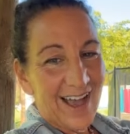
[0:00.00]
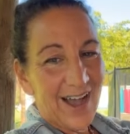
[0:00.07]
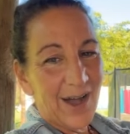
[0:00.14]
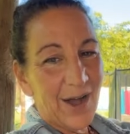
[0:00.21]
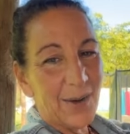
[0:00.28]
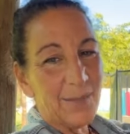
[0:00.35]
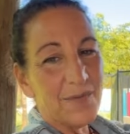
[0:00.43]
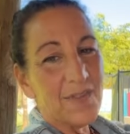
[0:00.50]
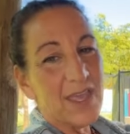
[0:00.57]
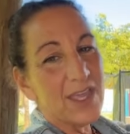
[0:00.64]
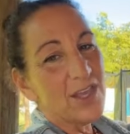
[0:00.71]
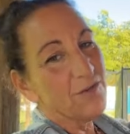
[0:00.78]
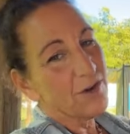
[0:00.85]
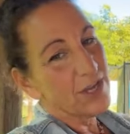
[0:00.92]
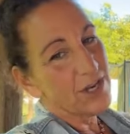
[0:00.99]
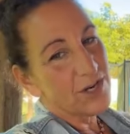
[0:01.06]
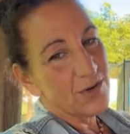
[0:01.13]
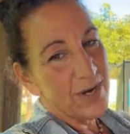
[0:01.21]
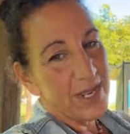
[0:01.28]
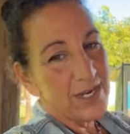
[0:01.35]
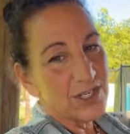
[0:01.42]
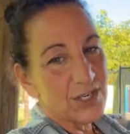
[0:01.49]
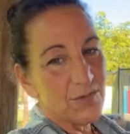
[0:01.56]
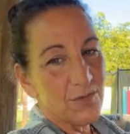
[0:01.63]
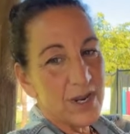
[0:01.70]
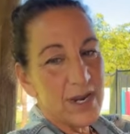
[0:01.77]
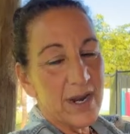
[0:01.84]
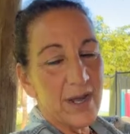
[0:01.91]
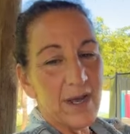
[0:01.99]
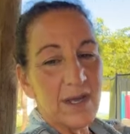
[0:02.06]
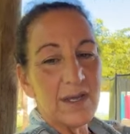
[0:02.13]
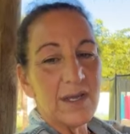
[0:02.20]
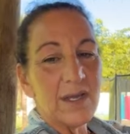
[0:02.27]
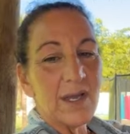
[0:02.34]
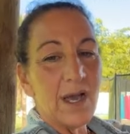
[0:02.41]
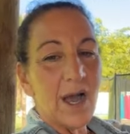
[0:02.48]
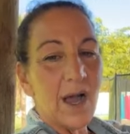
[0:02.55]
Thank you for your donation, Rita.